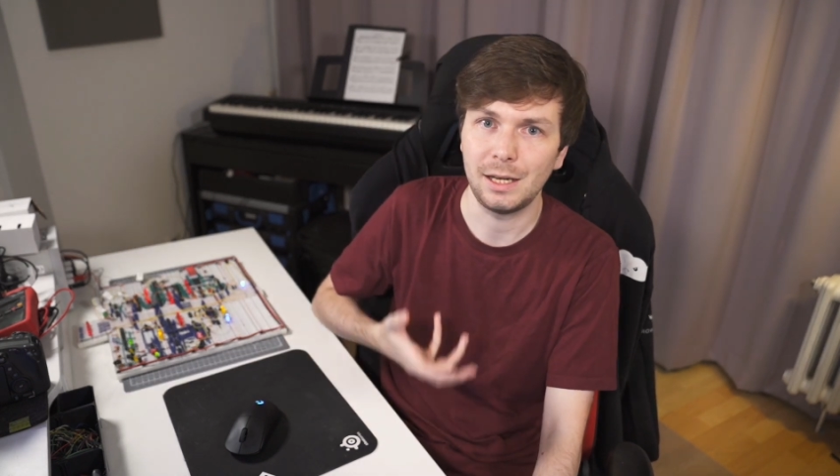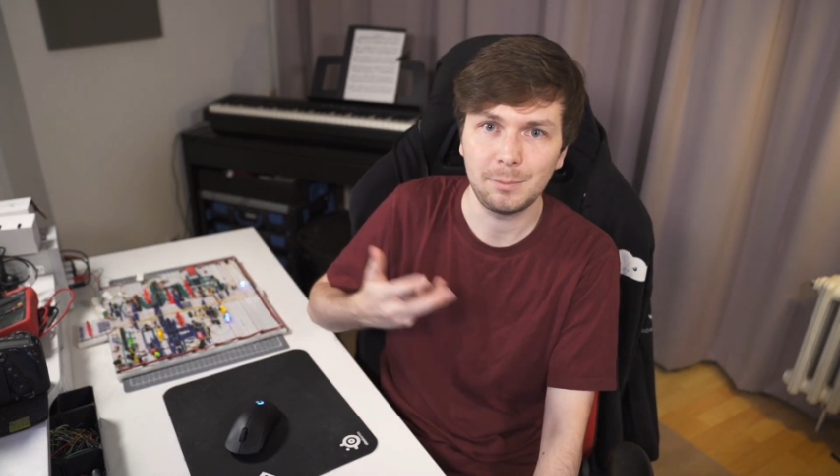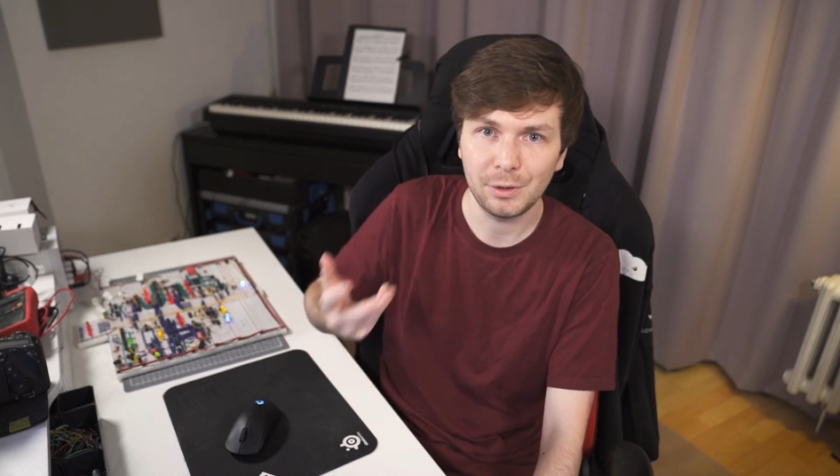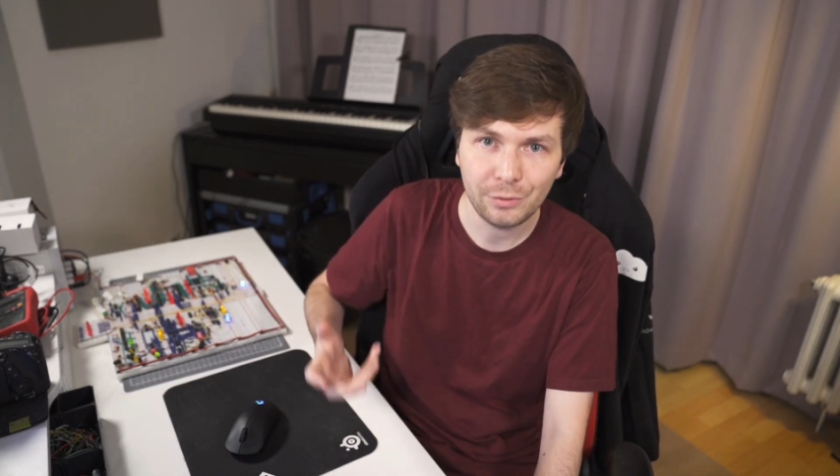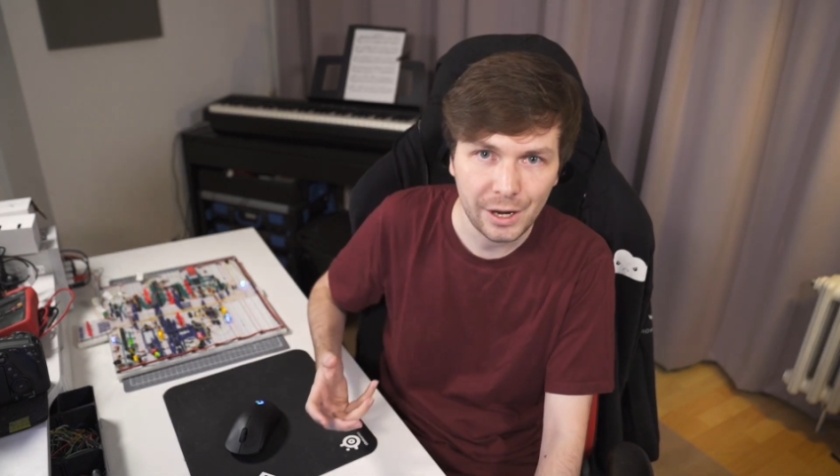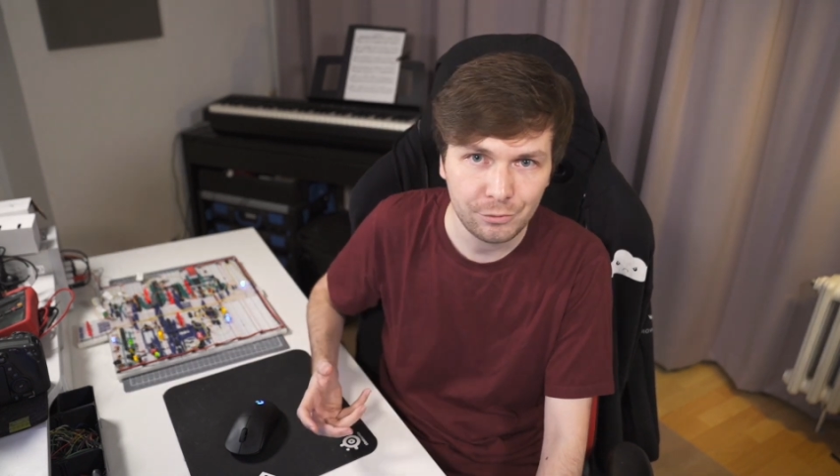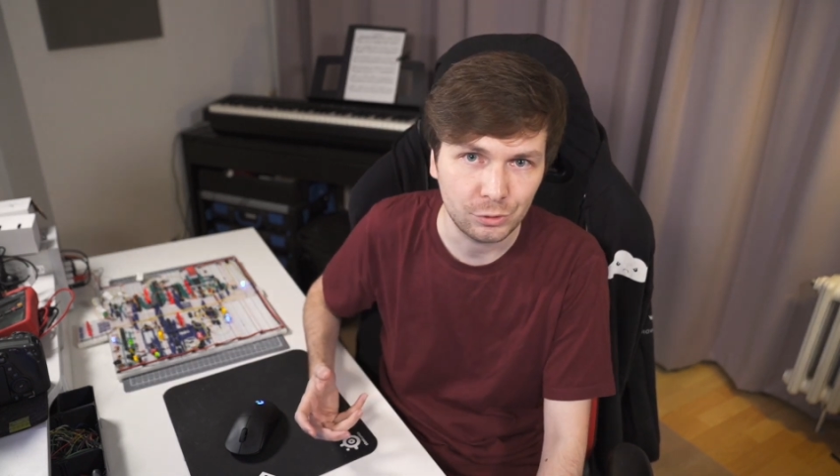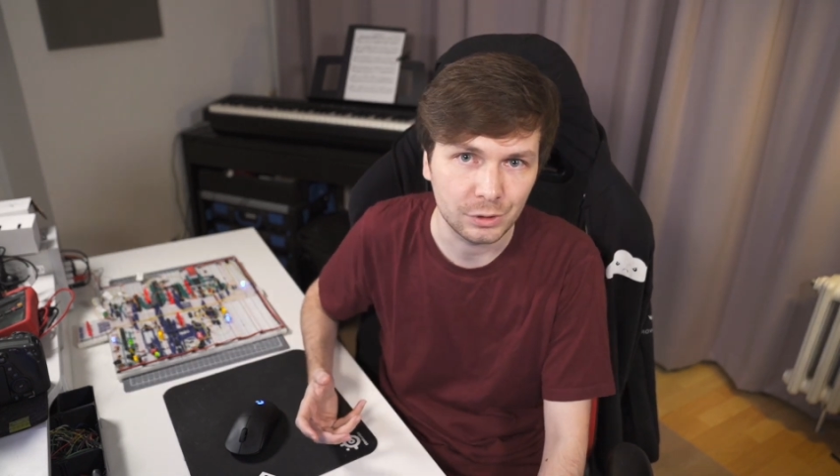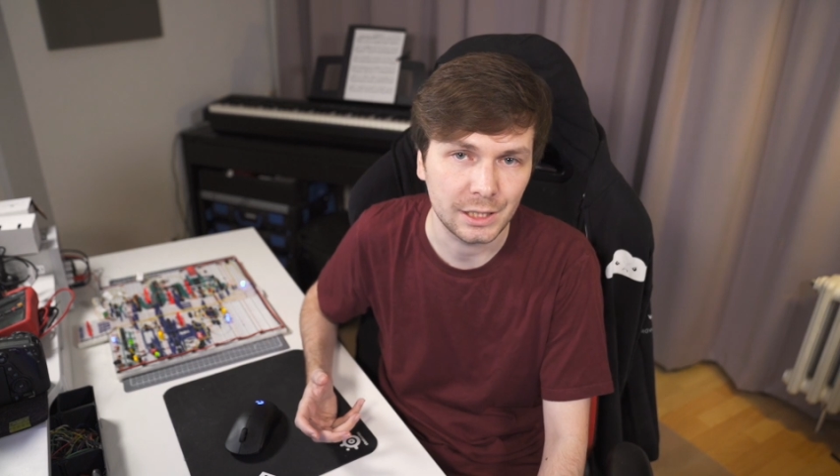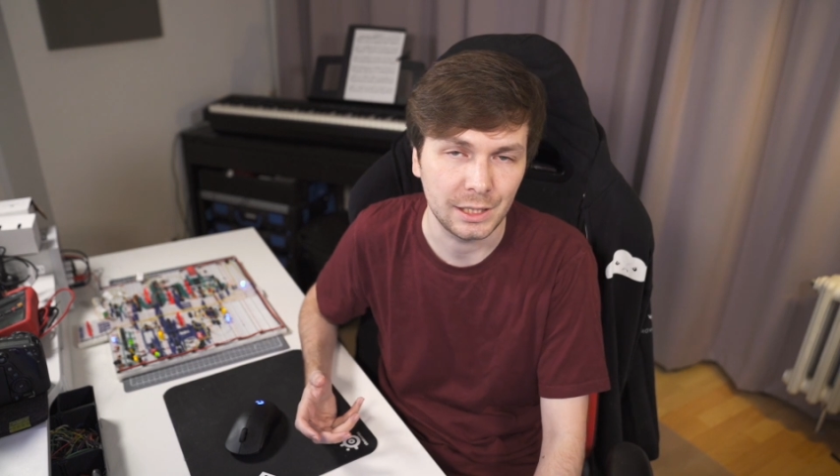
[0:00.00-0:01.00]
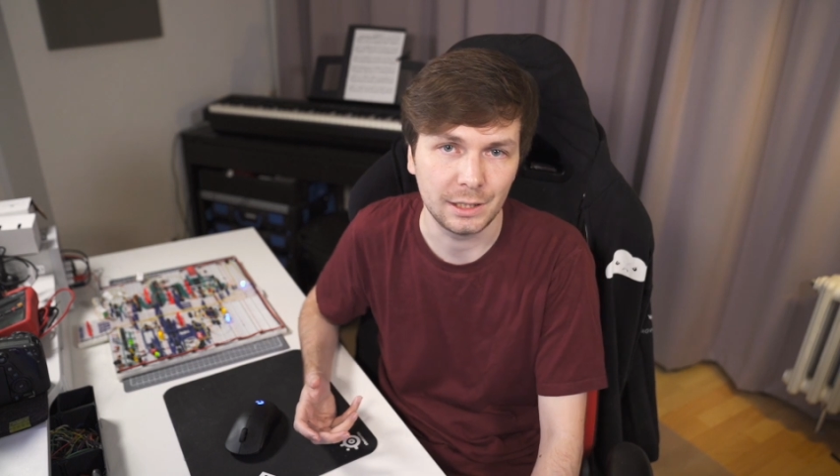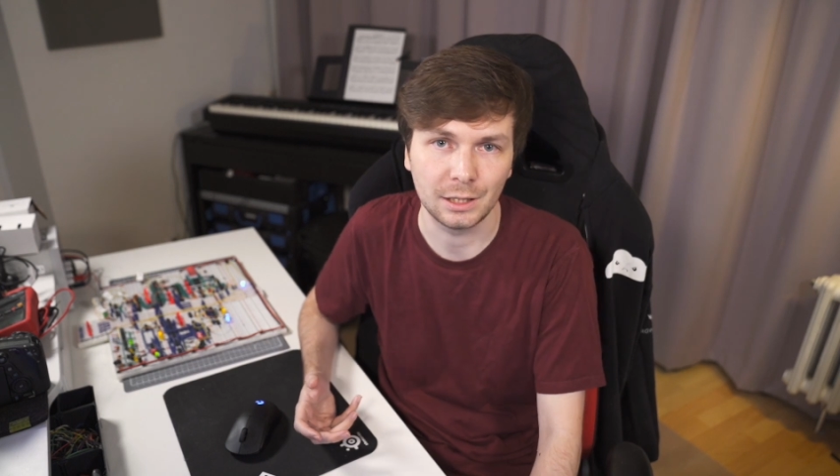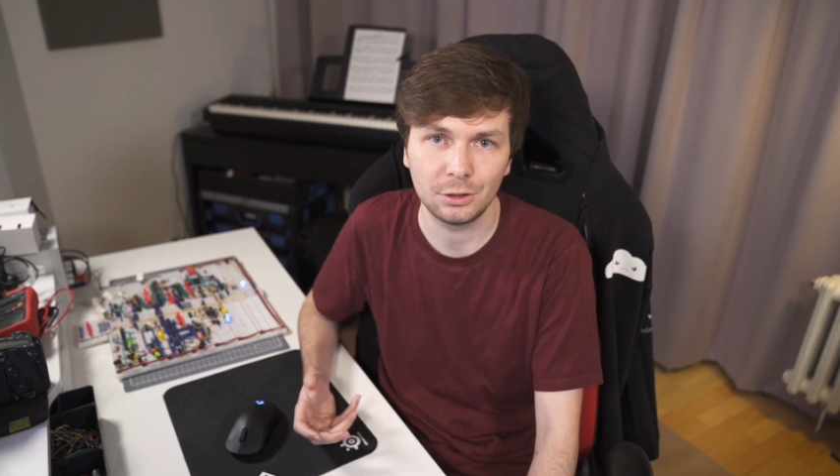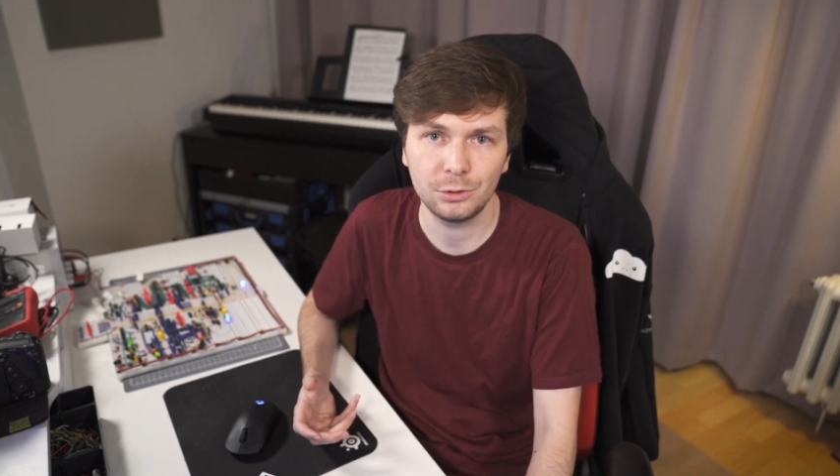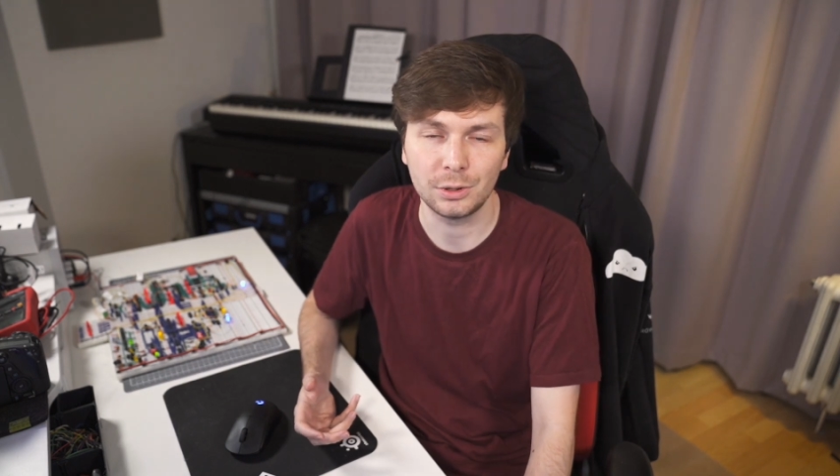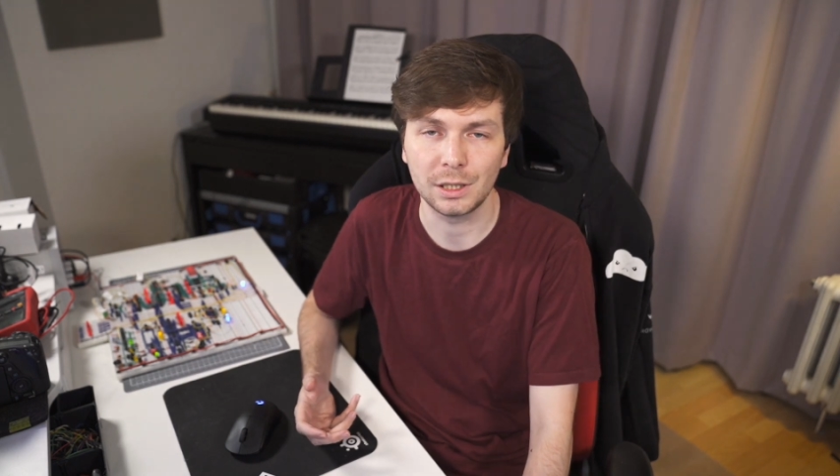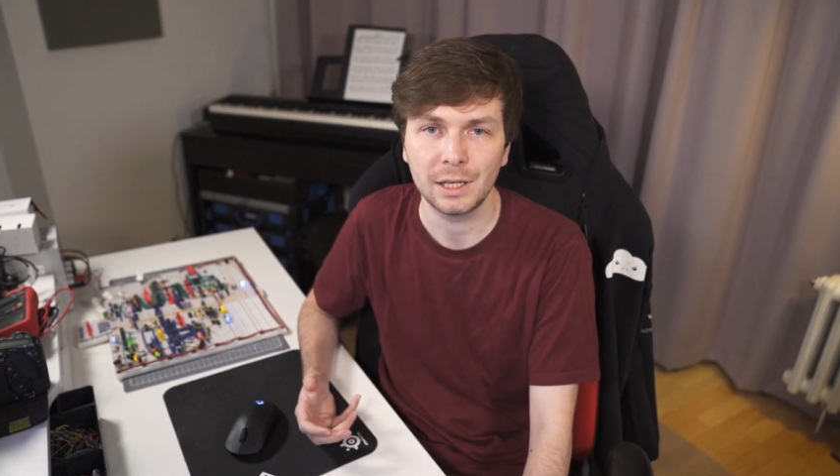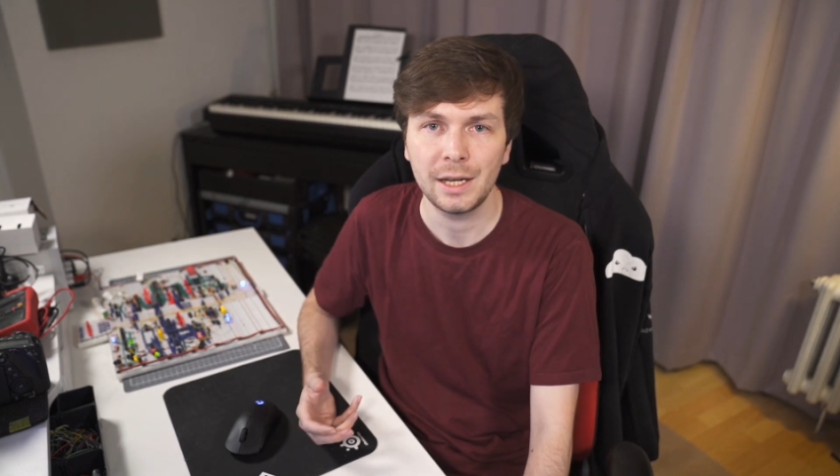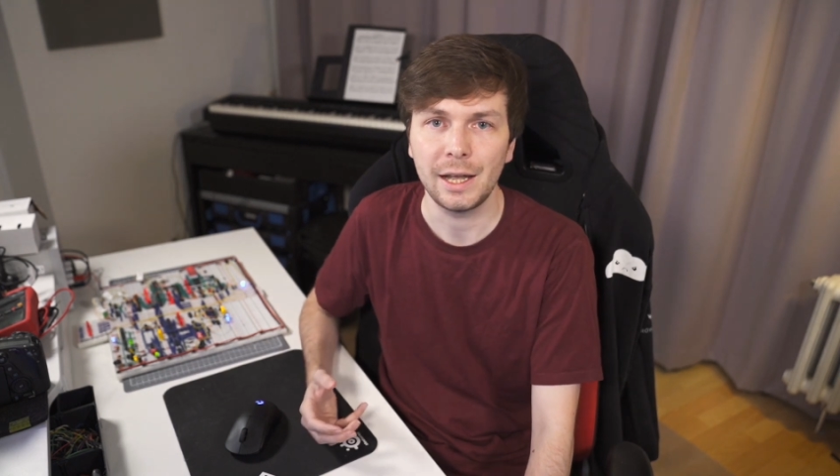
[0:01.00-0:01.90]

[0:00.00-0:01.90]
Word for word: MD5 routine included.